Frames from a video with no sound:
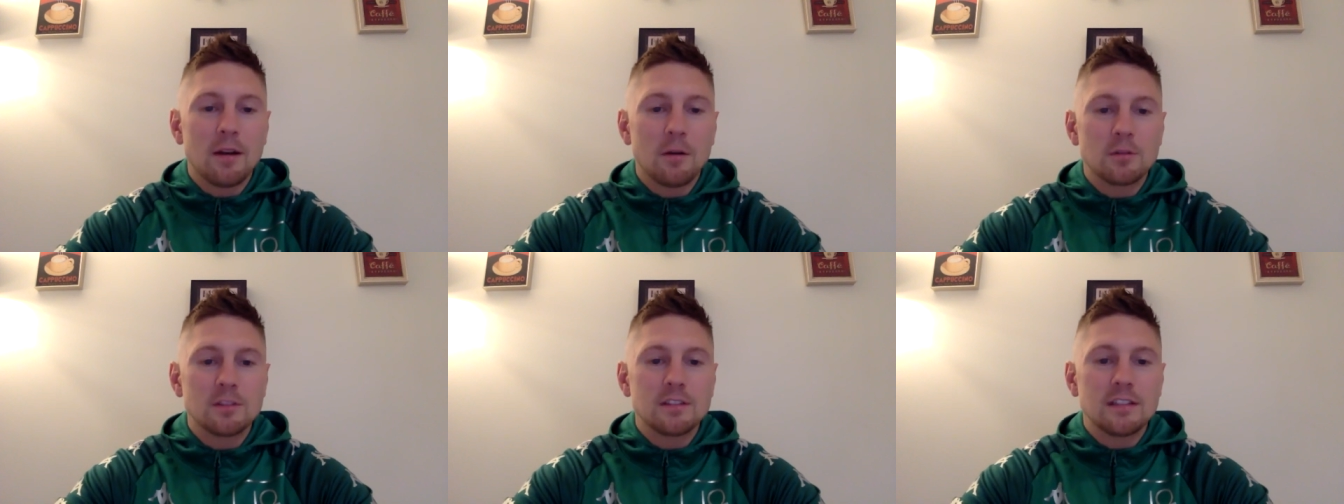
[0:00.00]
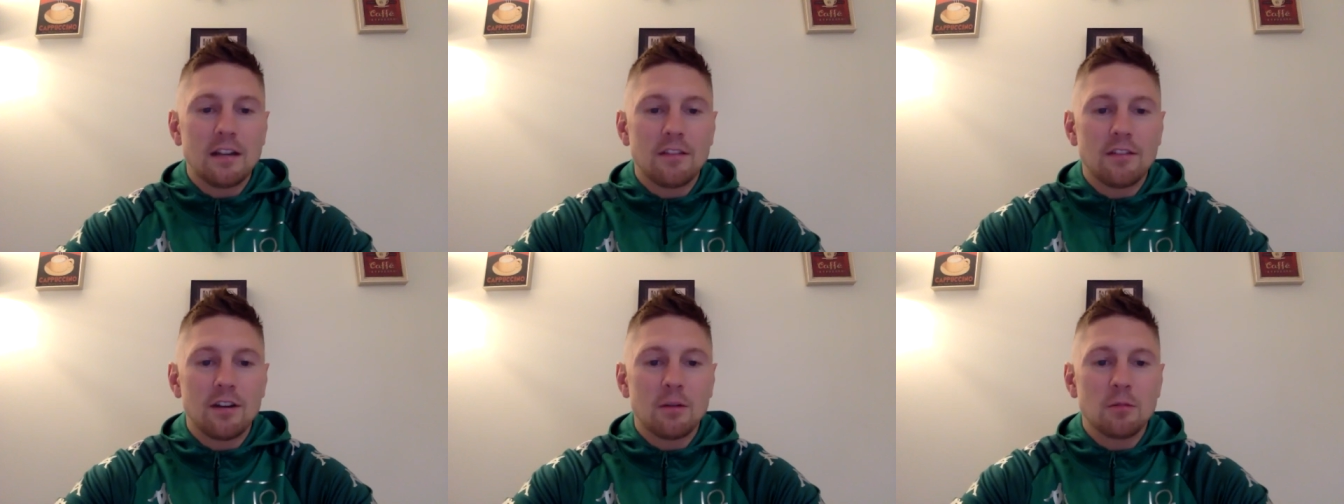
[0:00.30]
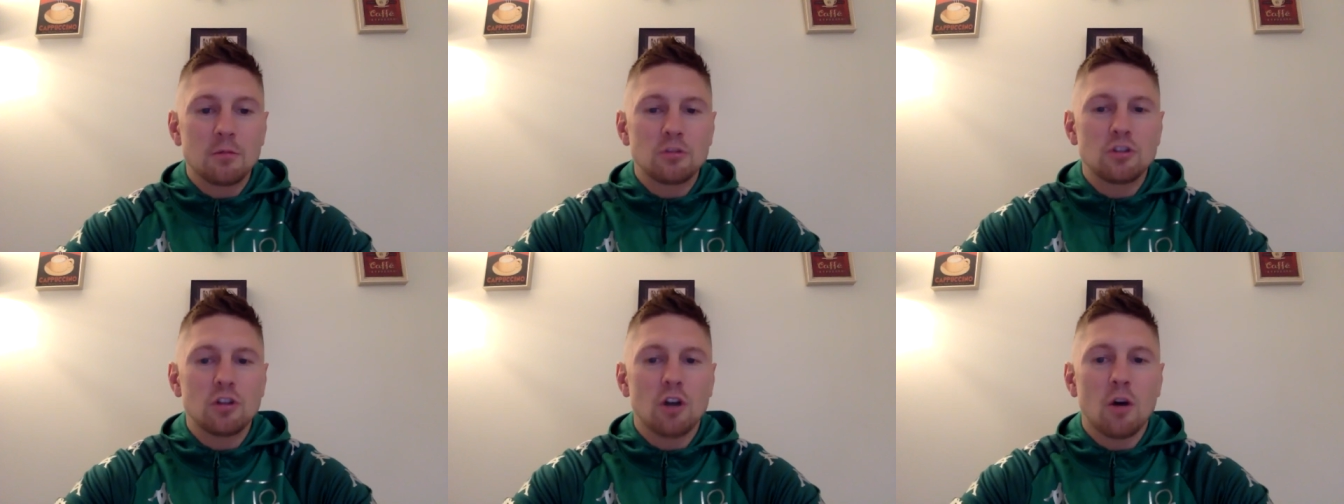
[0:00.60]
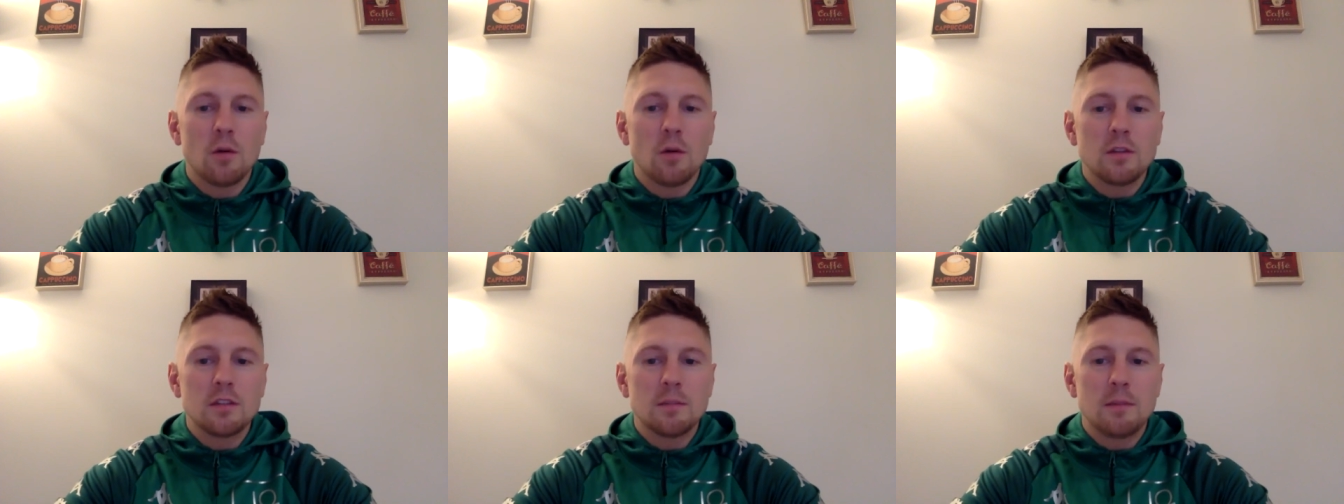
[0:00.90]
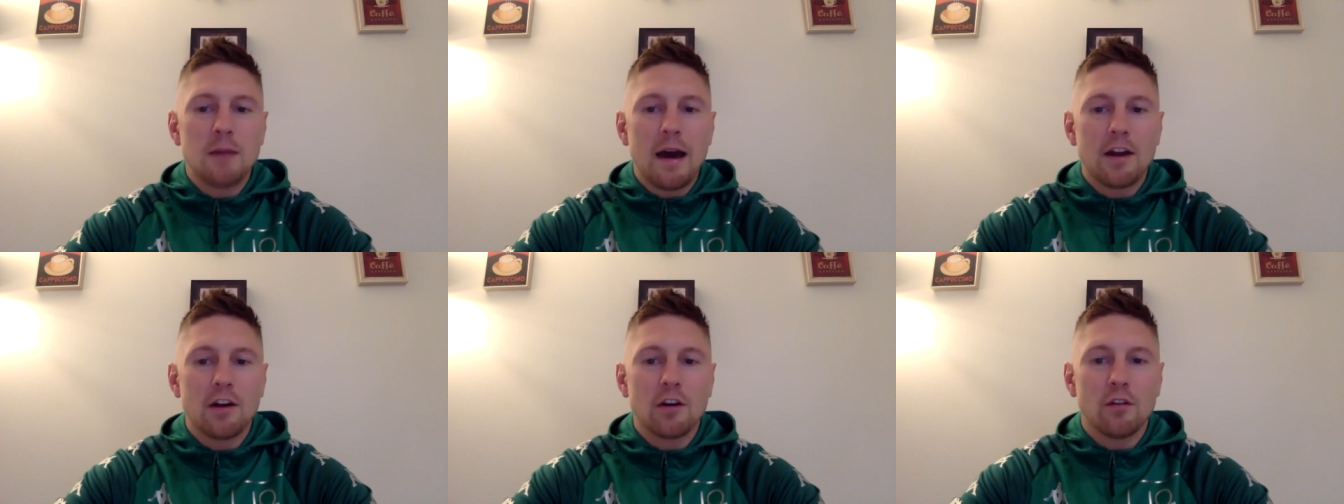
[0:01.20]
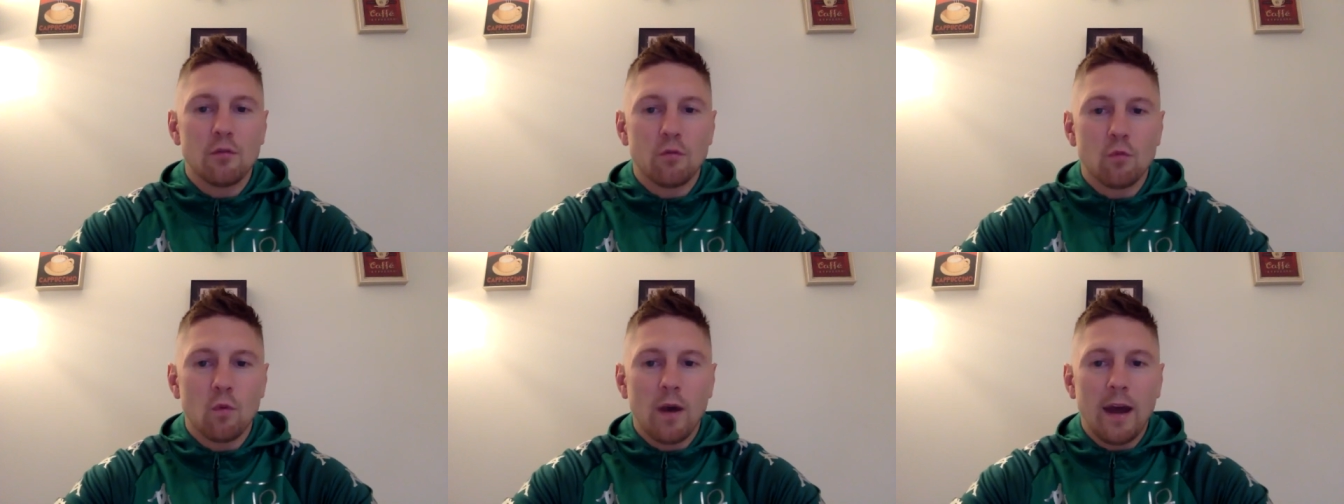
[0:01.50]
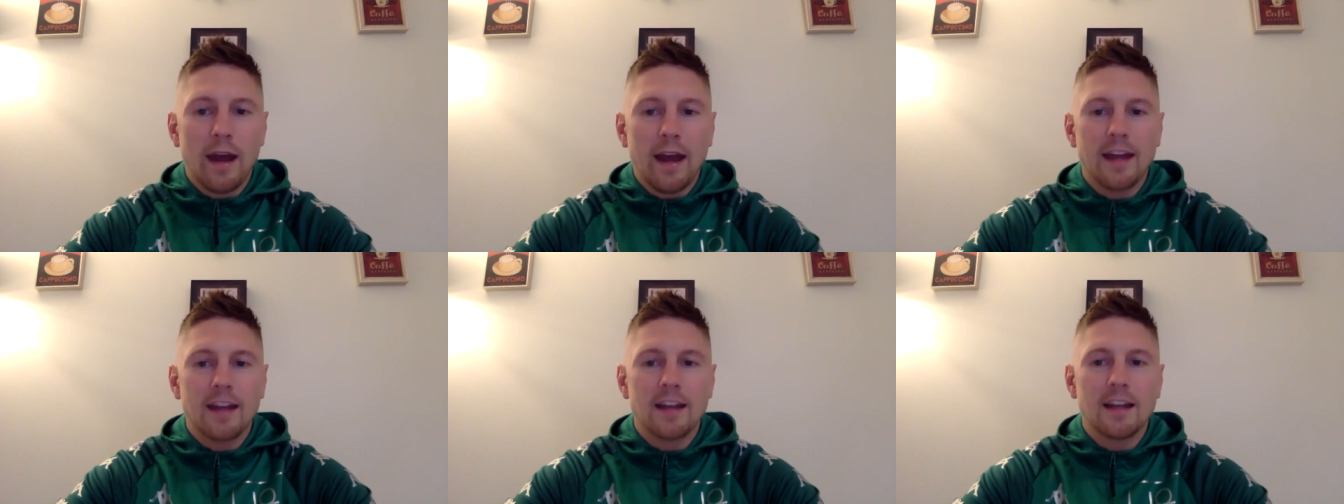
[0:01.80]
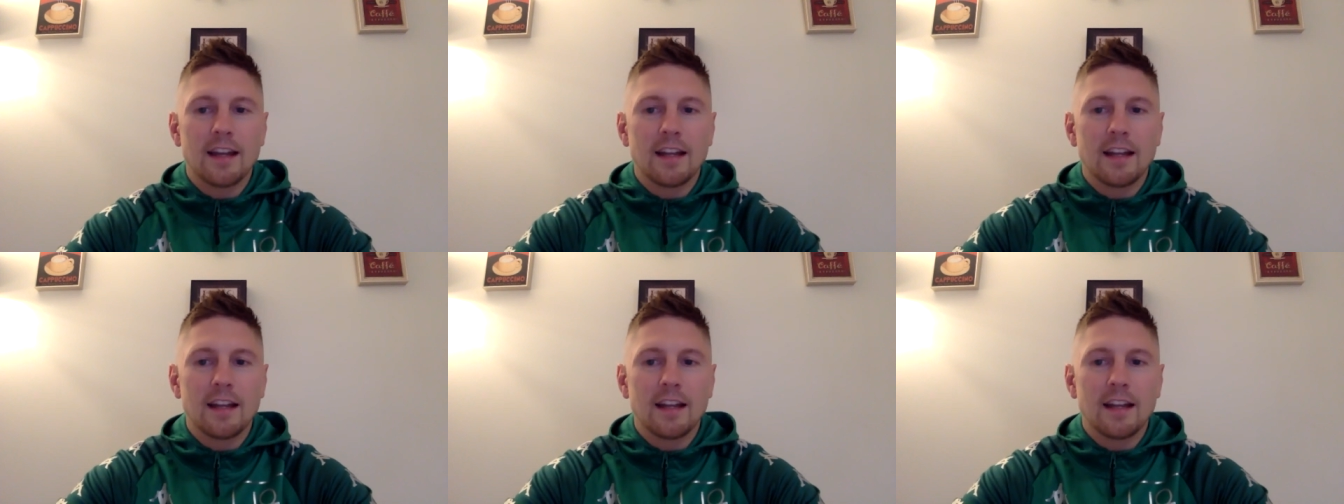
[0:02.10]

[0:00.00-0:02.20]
It was never. It was always a matter of when.